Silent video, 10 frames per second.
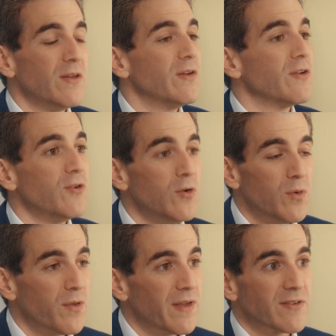you can
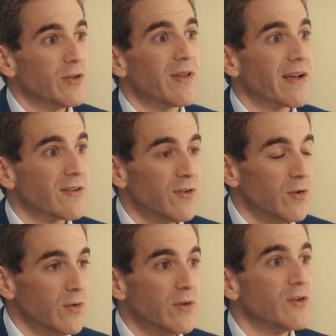do things that you would like to
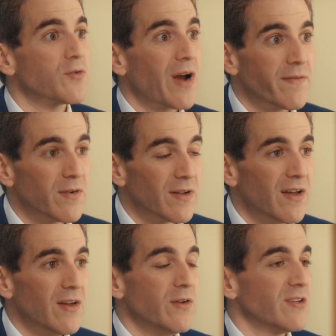do, you can travel,
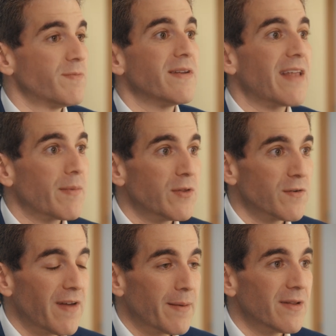you can spend time with your
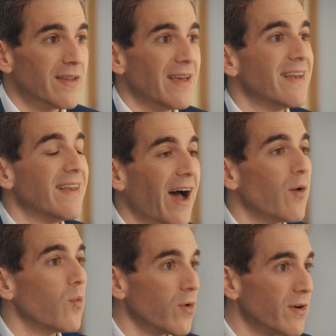family and
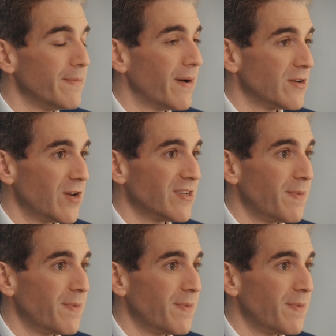not worry about chest